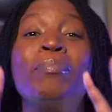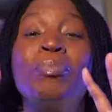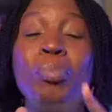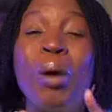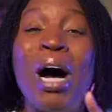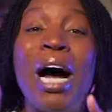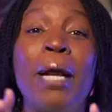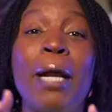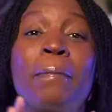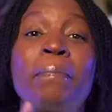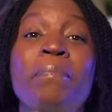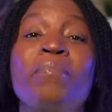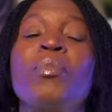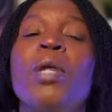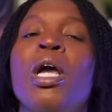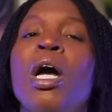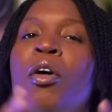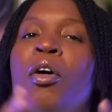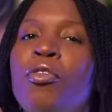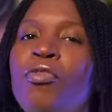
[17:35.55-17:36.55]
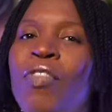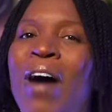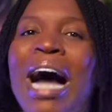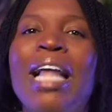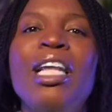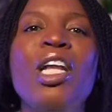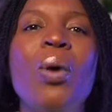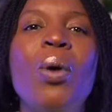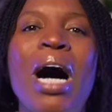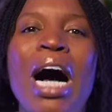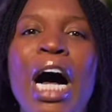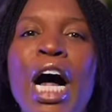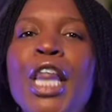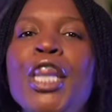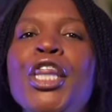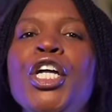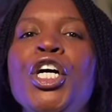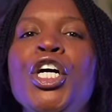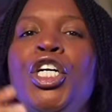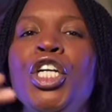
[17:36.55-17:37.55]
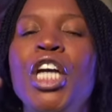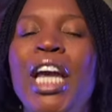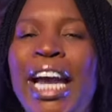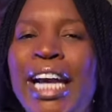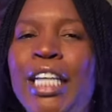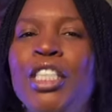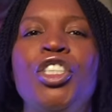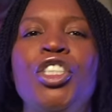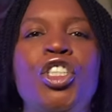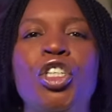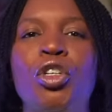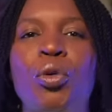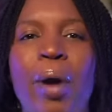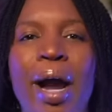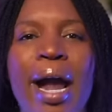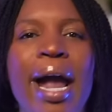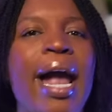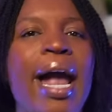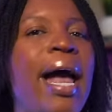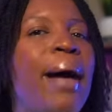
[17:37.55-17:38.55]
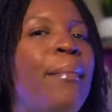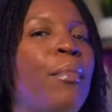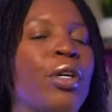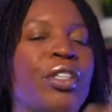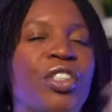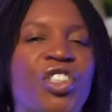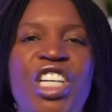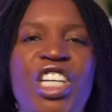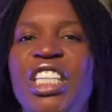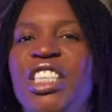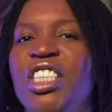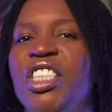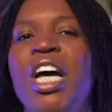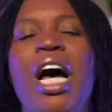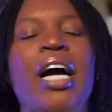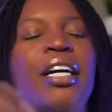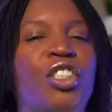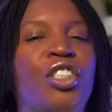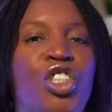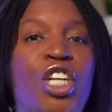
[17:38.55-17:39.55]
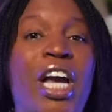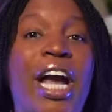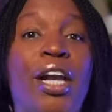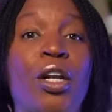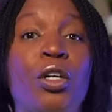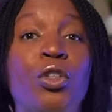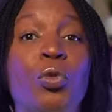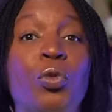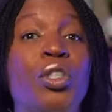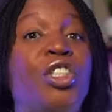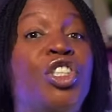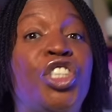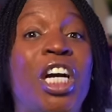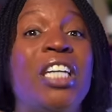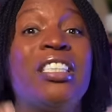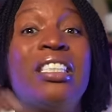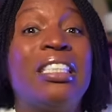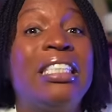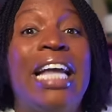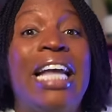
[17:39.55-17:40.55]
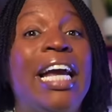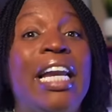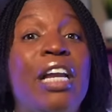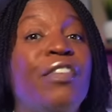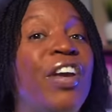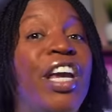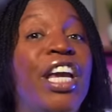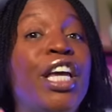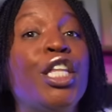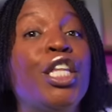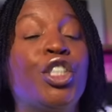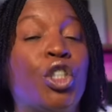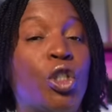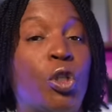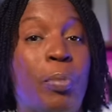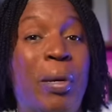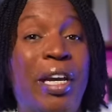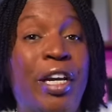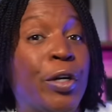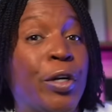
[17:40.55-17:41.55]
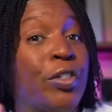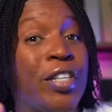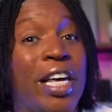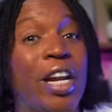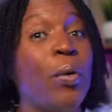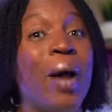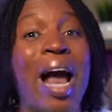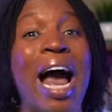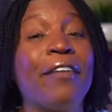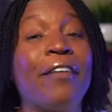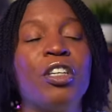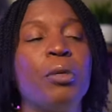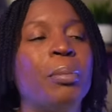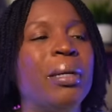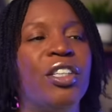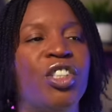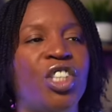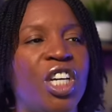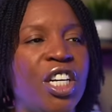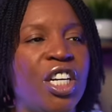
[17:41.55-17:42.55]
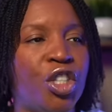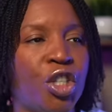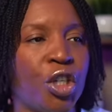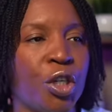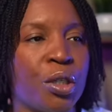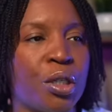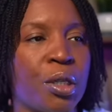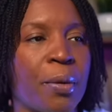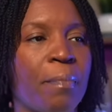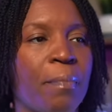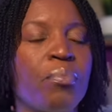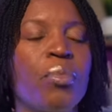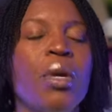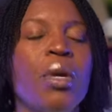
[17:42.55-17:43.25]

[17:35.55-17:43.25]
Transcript: But follow other Instagram or TikTok channels with just native English speakers. They don't have to be teachers.